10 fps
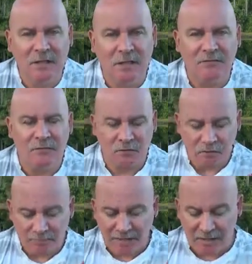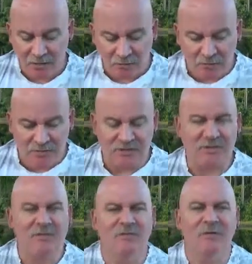And if you look back over the
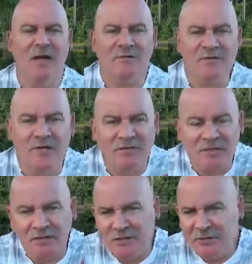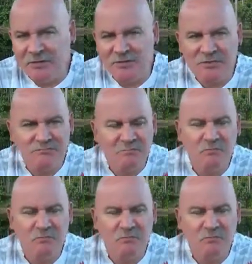65, 70 years,